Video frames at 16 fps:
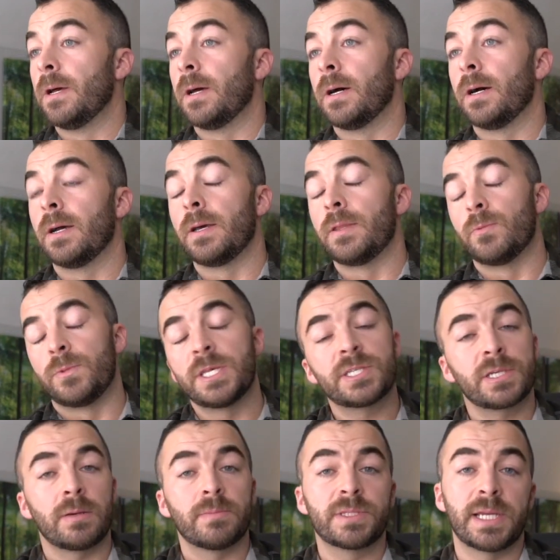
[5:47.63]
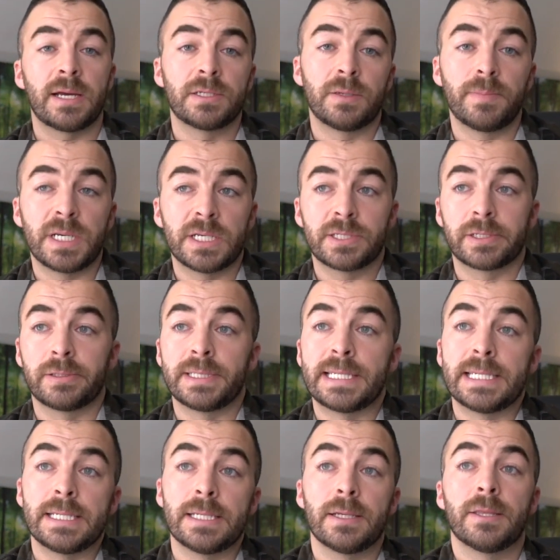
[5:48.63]
And this comes down to
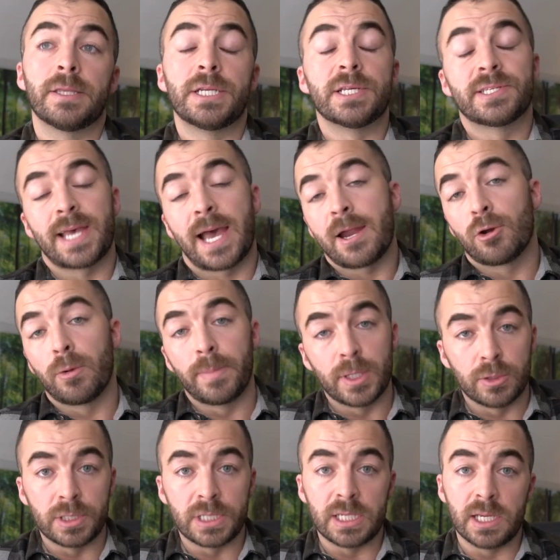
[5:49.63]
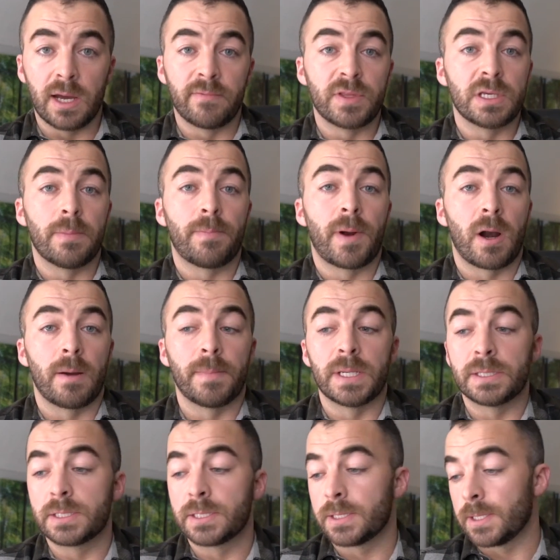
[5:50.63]
basically the desirability of the
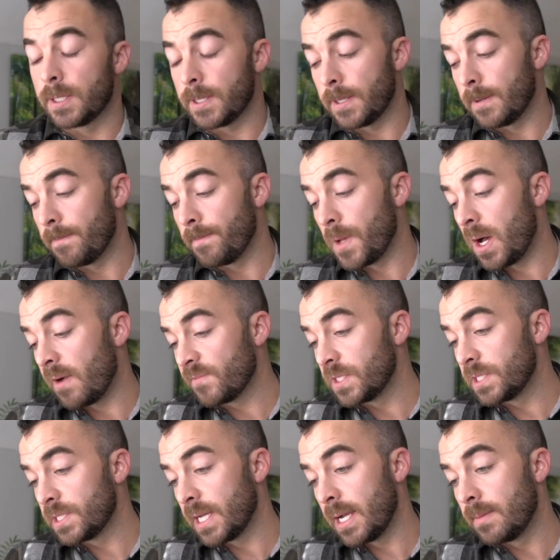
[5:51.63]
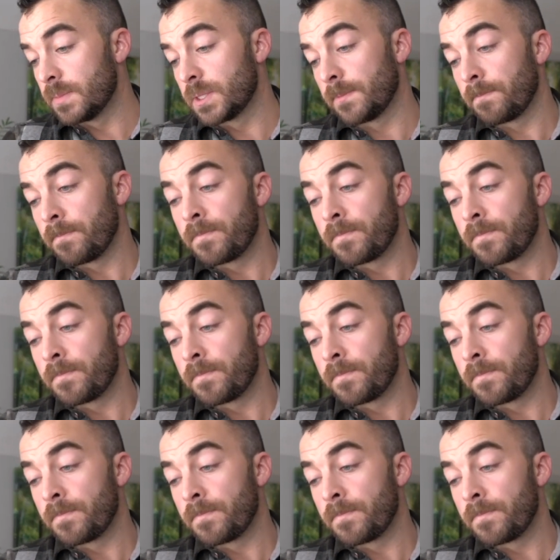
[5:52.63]
apartment. Oftentimes,